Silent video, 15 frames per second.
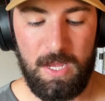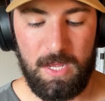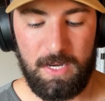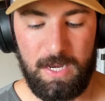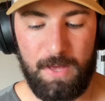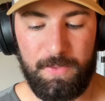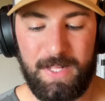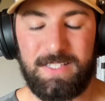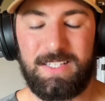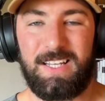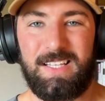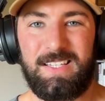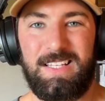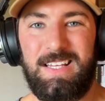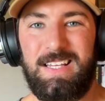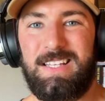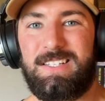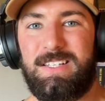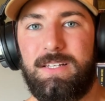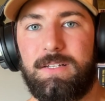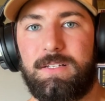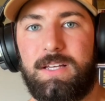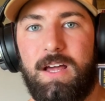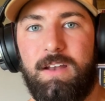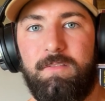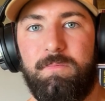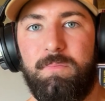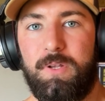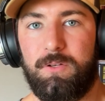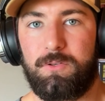Now, that's like the easiest kind
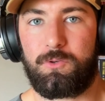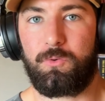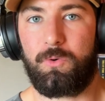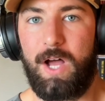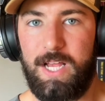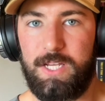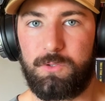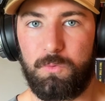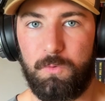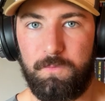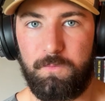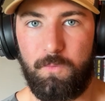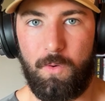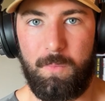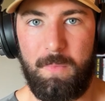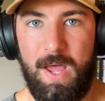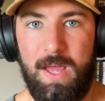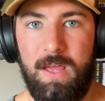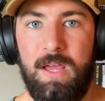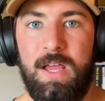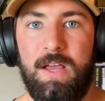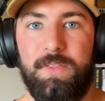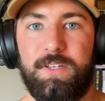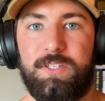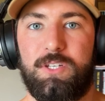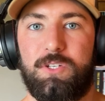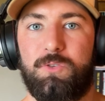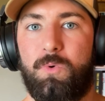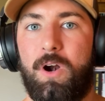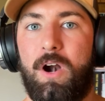of middle school, high school format. This
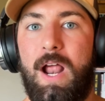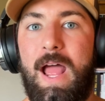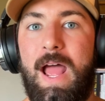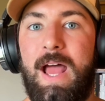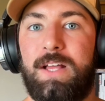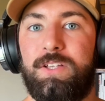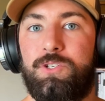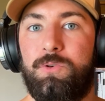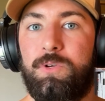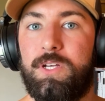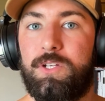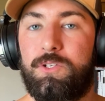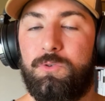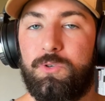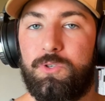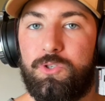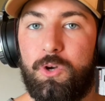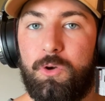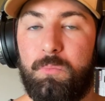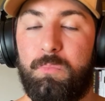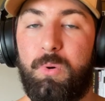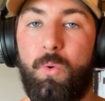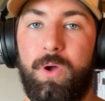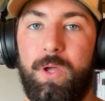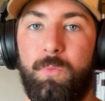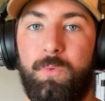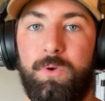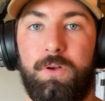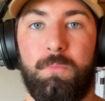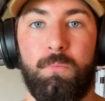is where, as you get to a certain point
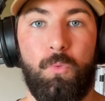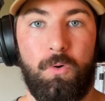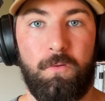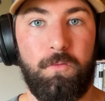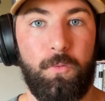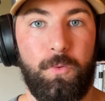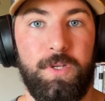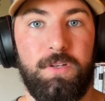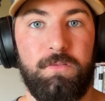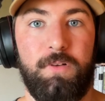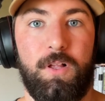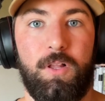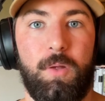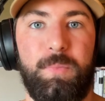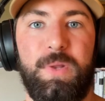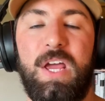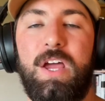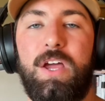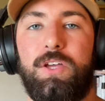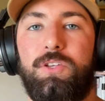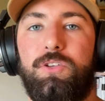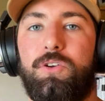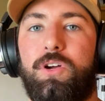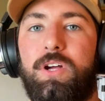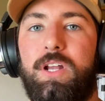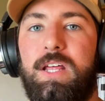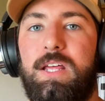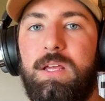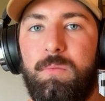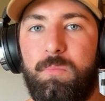when you're more fully developed, you're going
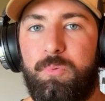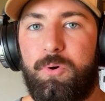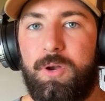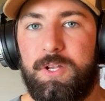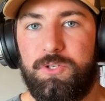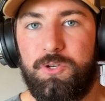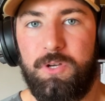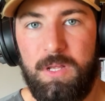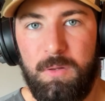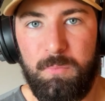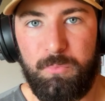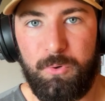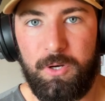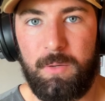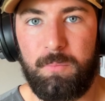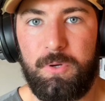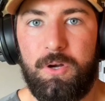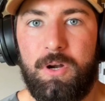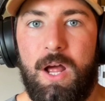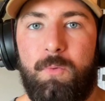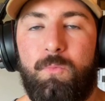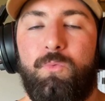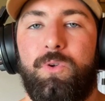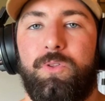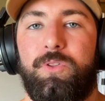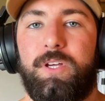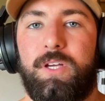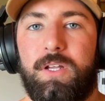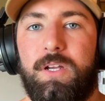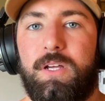to input as you're inputting, but you're not really
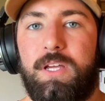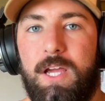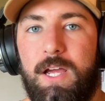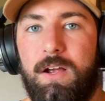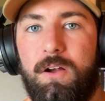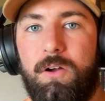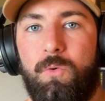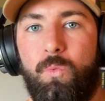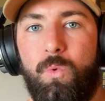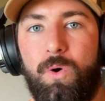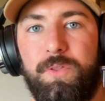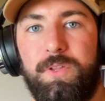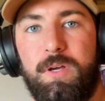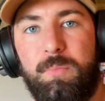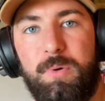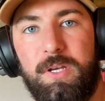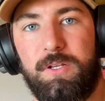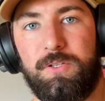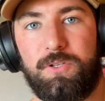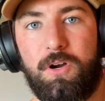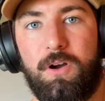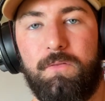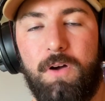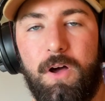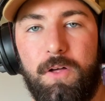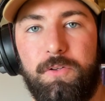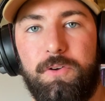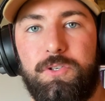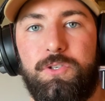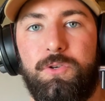going to care what the opinions are of
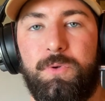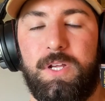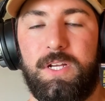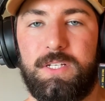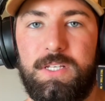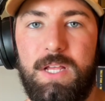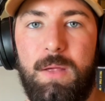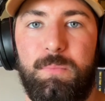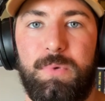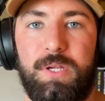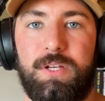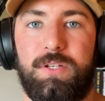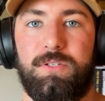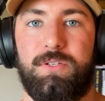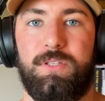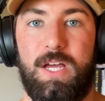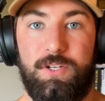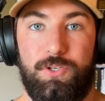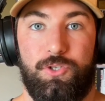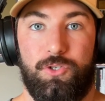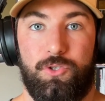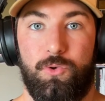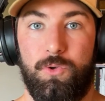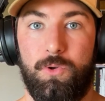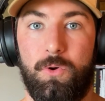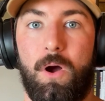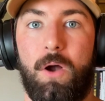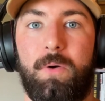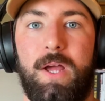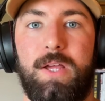others to an extent, because that's just who you
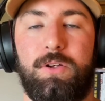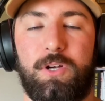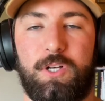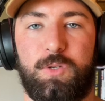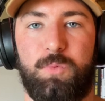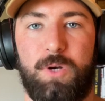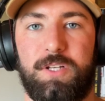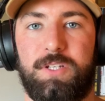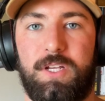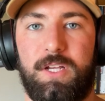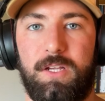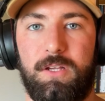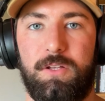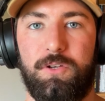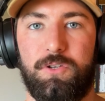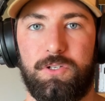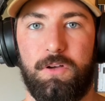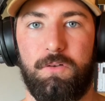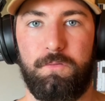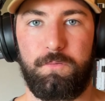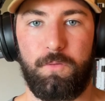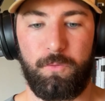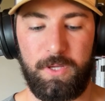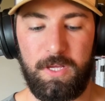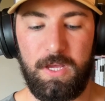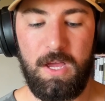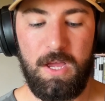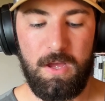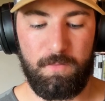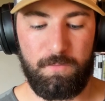are, right? You're expressing yourself fully
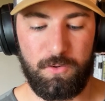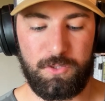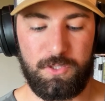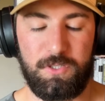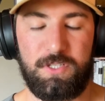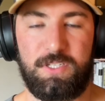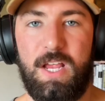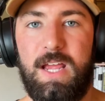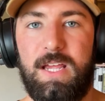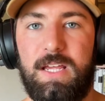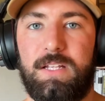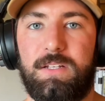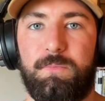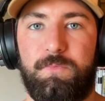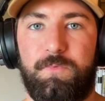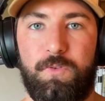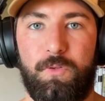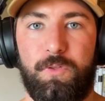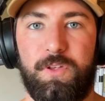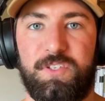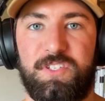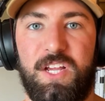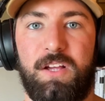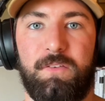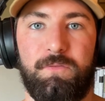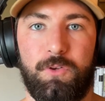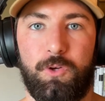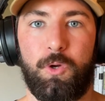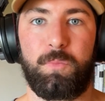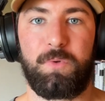versus saying it for the sake of the
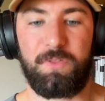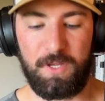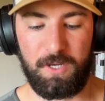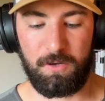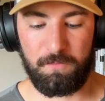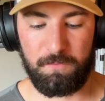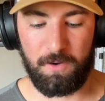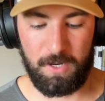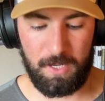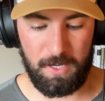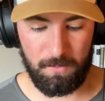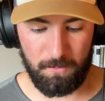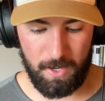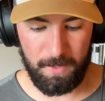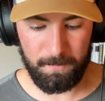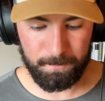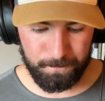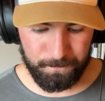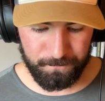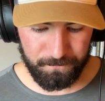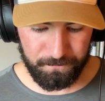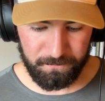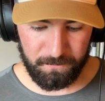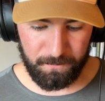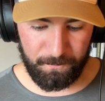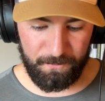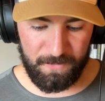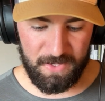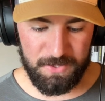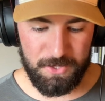group to think you're funny, right?
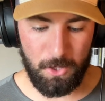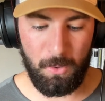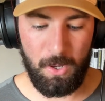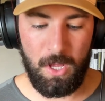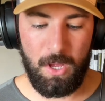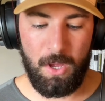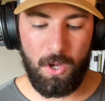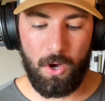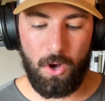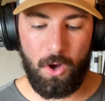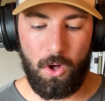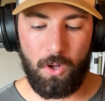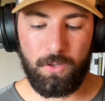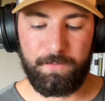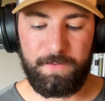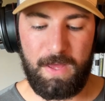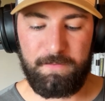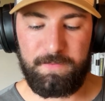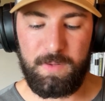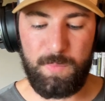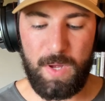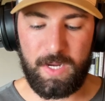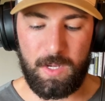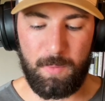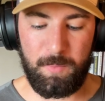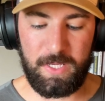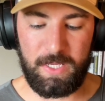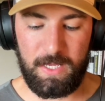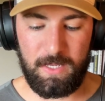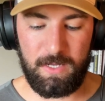So all of that feedback
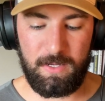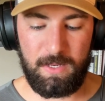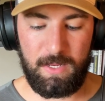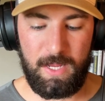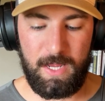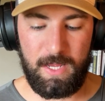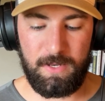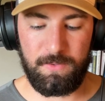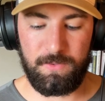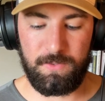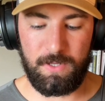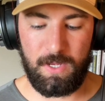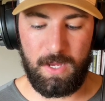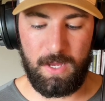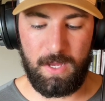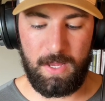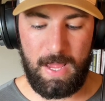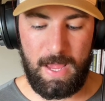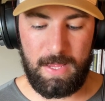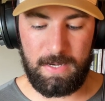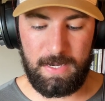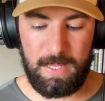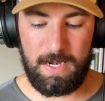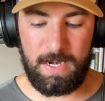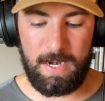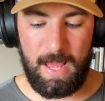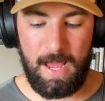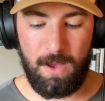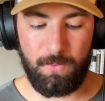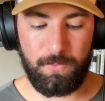coming in and in and
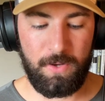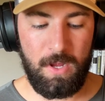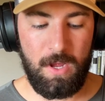out,